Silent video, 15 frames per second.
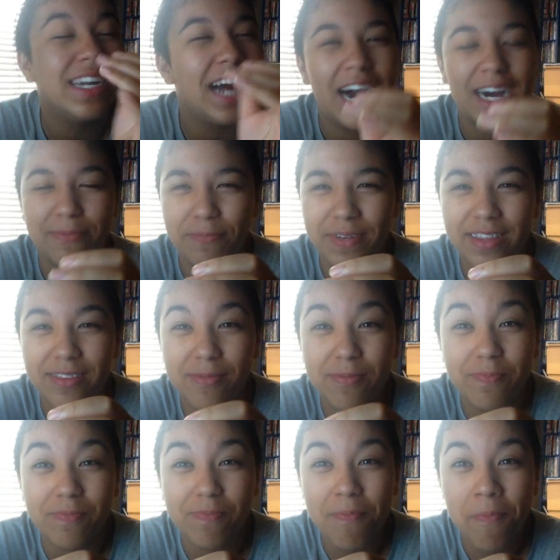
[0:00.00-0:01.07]
happened?
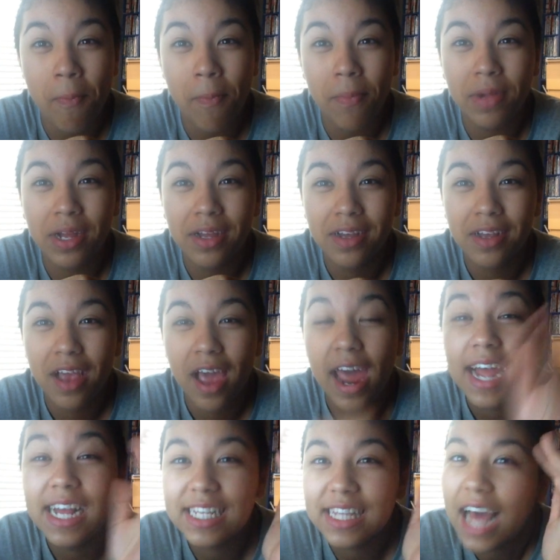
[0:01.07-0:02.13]

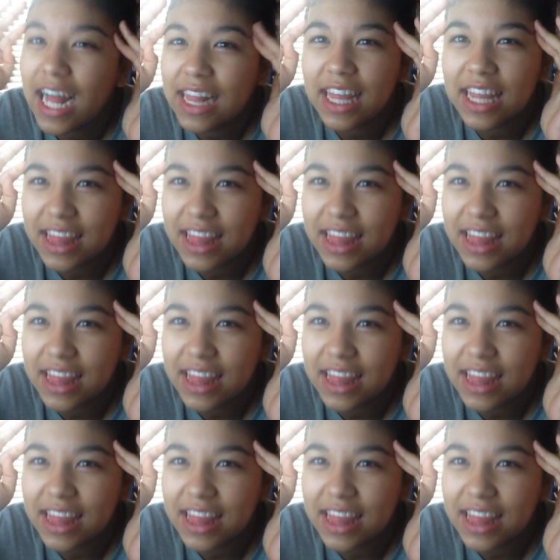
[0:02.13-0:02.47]
Is that the